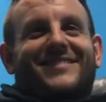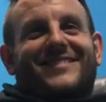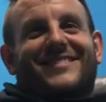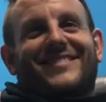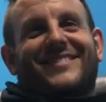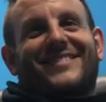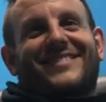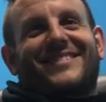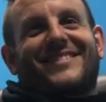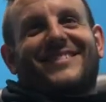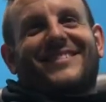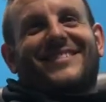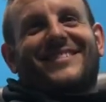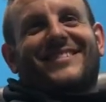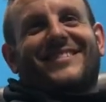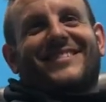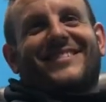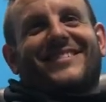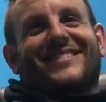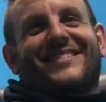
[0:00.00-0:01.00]
Wait, you just, so
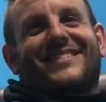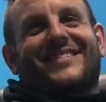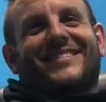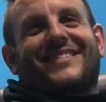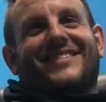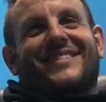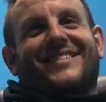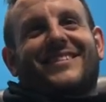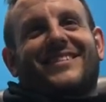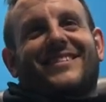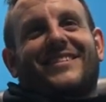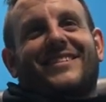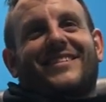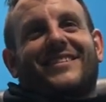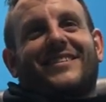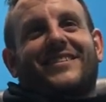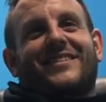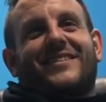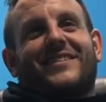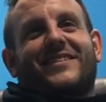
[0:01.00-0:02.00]
you just admitted your shit?
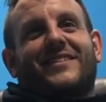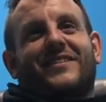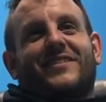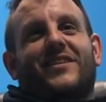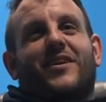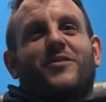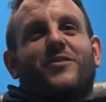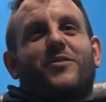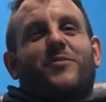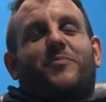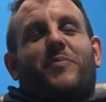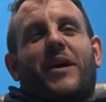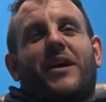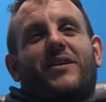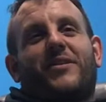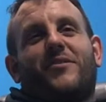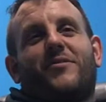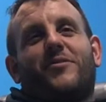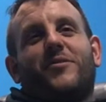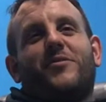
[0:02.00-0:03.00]
No, you'd
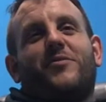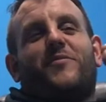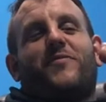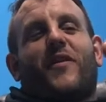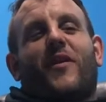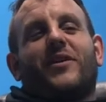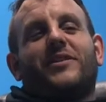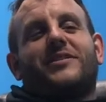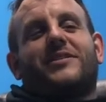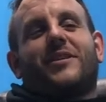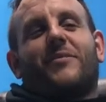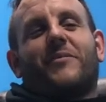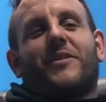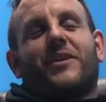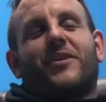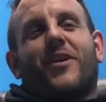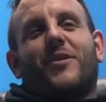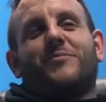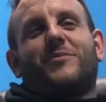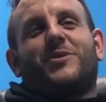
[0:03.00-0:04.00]
pick, you'd, you'd find
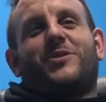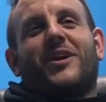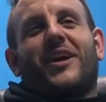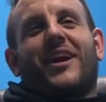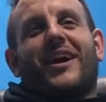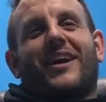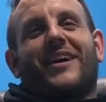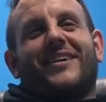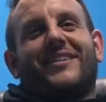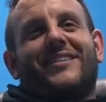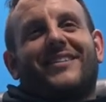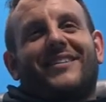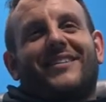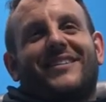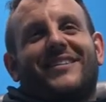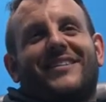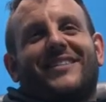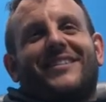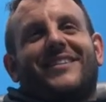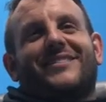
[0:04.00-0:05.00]
something that I'm shit at. Oh
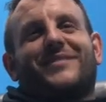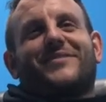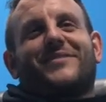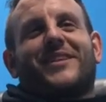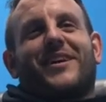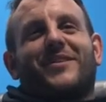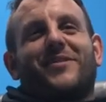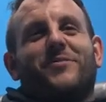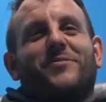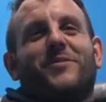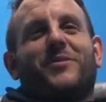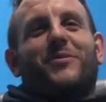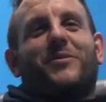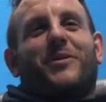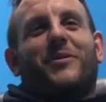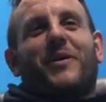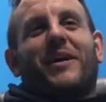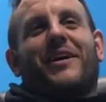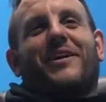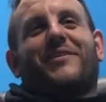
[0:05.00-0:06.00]
right. That's what I'm saying. You you
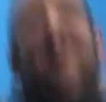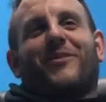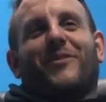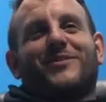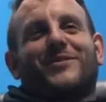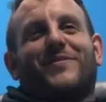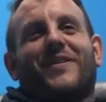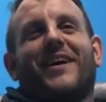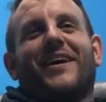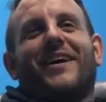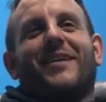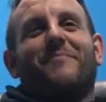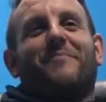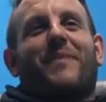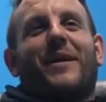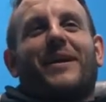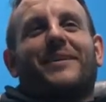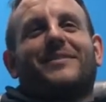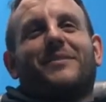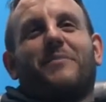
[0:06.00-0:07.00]
quit CrossFit and then
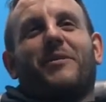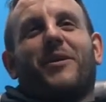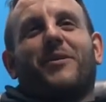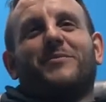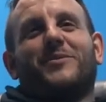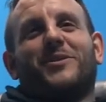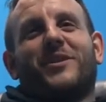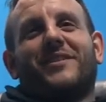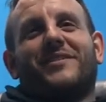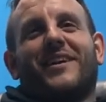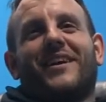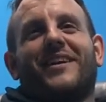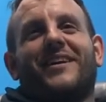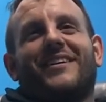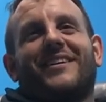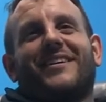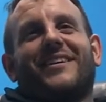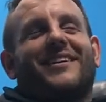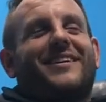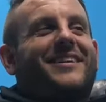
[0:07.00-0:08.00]
pick something I'm shit at. Yeah,
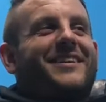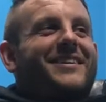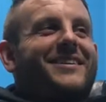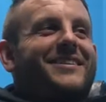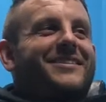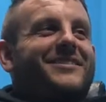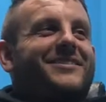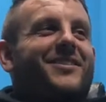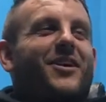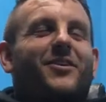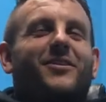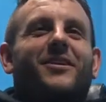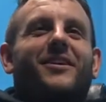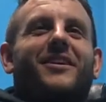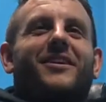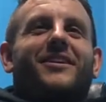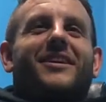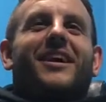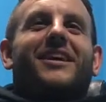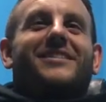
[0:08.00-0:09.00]
start being a long start,
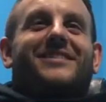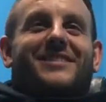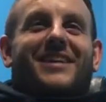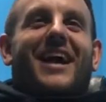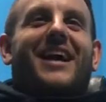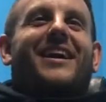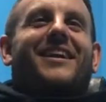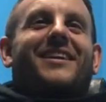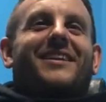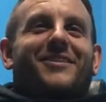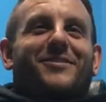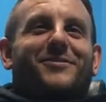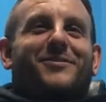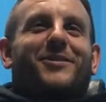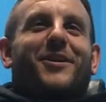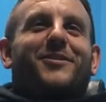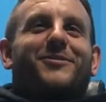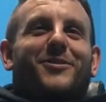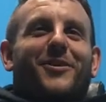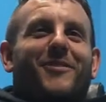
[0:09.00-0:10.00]
distance runner. Yeah, exactly. You'd
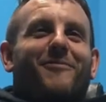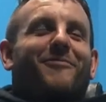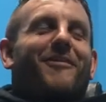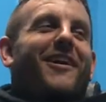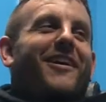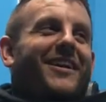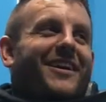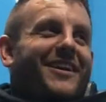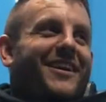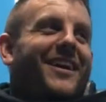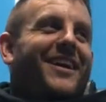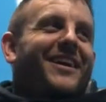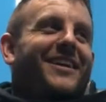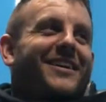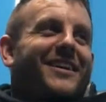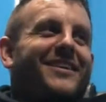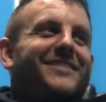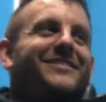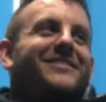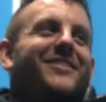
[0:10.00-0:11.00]
start yeah. doing running. Yeah, you
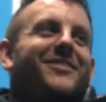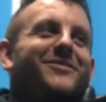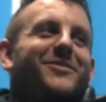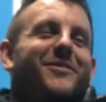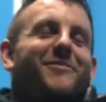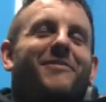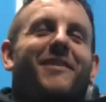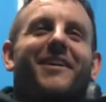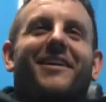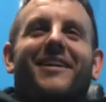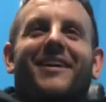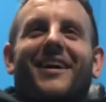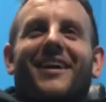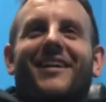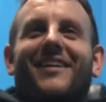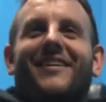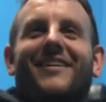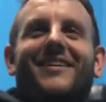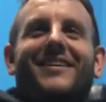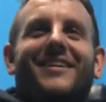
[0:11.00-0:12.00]
go start doing running
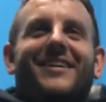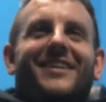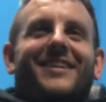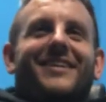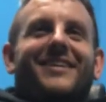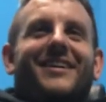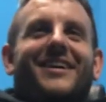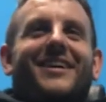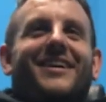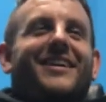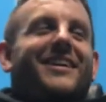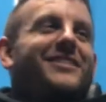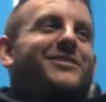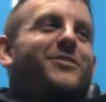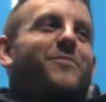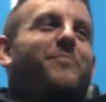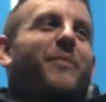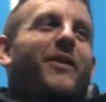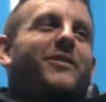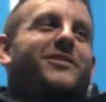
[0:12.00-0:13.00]
again. Like, yeah. Let's
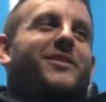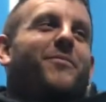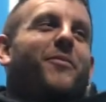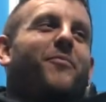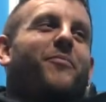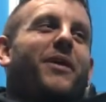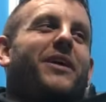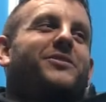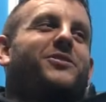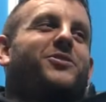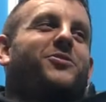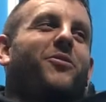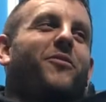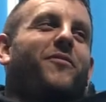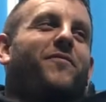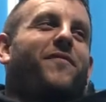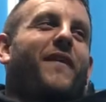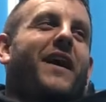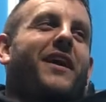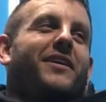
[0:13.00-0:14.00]
do basketball. Brad
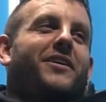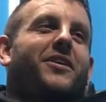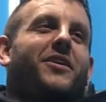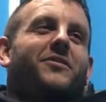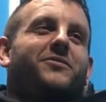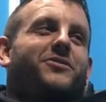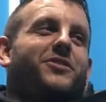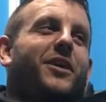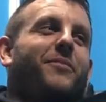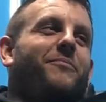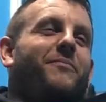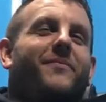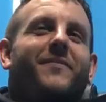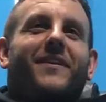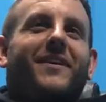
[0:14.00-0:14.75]
short, fat, and can't jump.